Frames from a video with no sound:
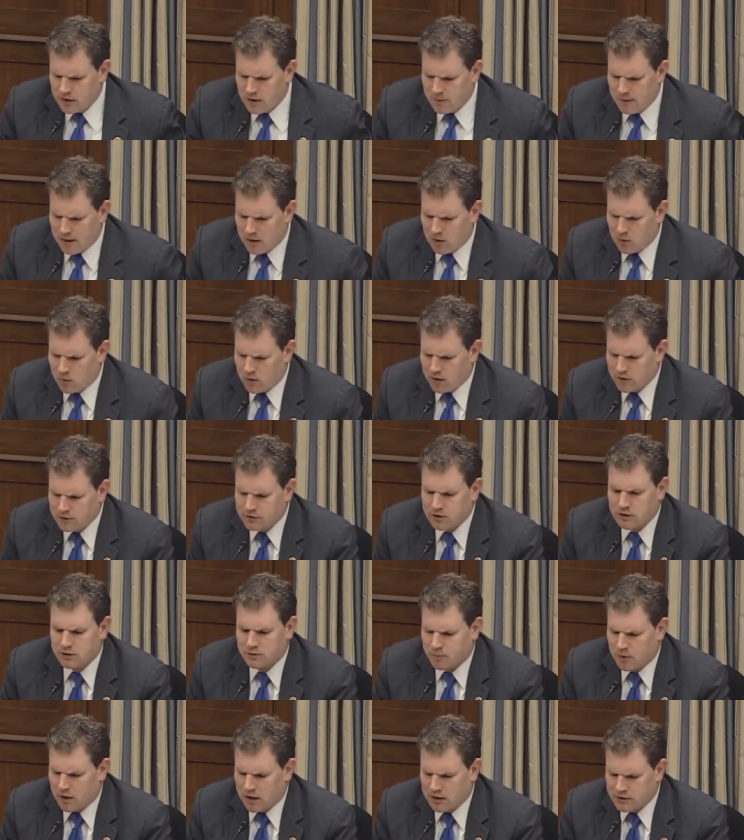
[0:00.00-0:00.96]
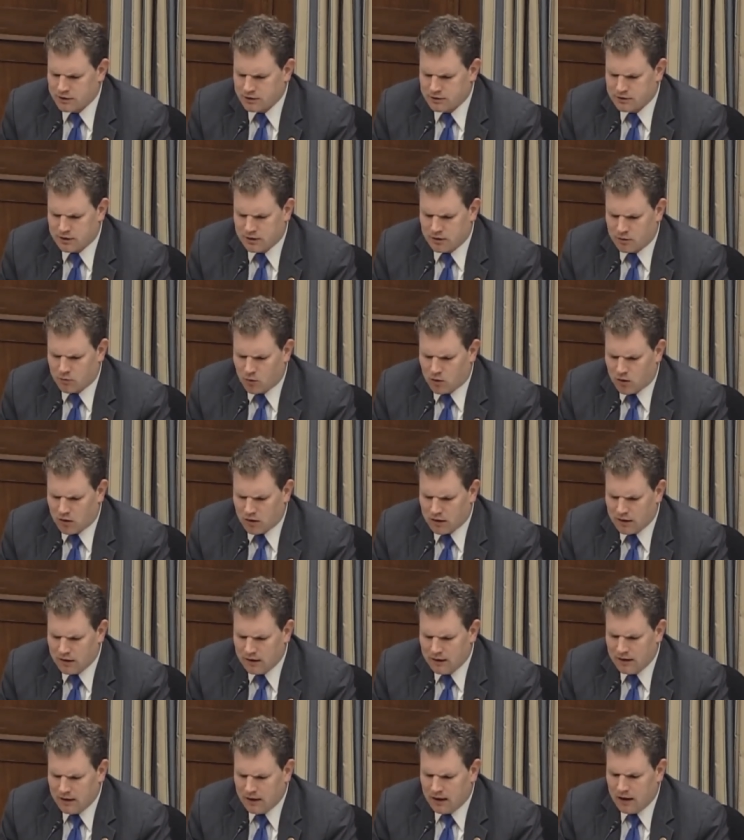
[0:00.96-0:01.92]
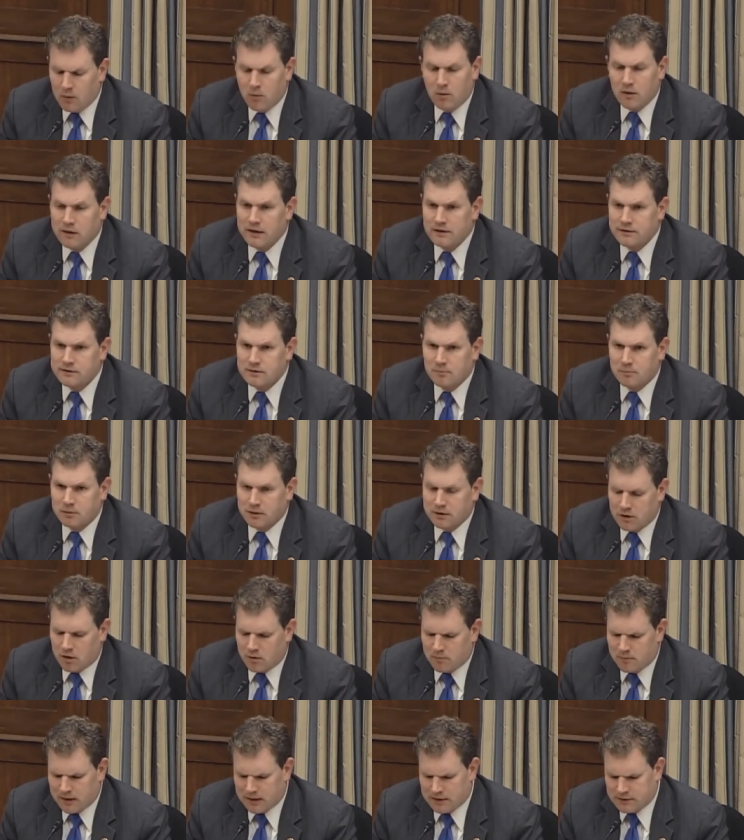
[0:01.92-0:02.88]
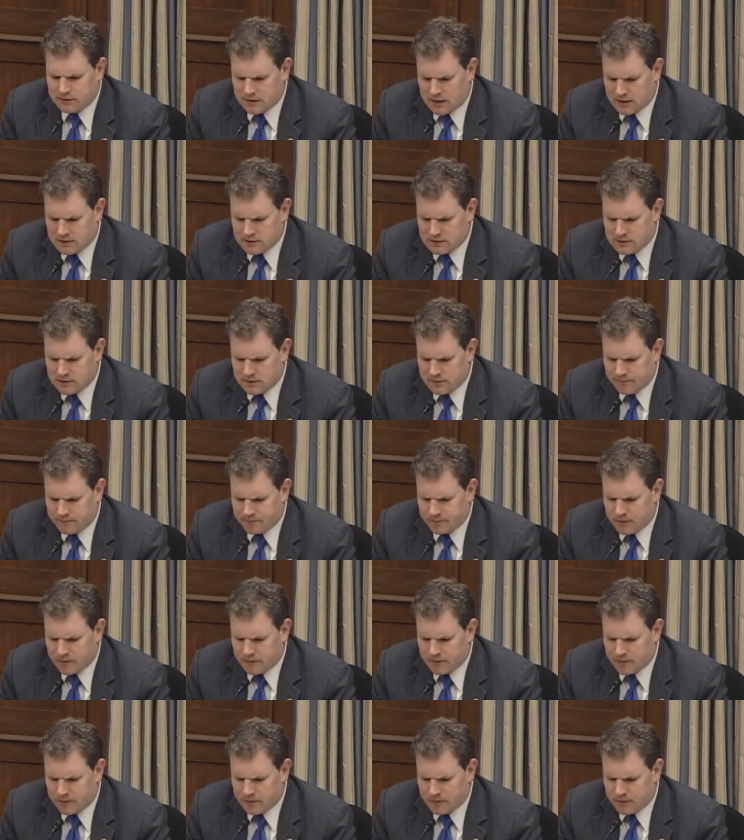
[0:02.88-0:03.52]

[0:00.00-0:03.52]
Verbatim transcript: about where such projects can work and where they simply don't make sense.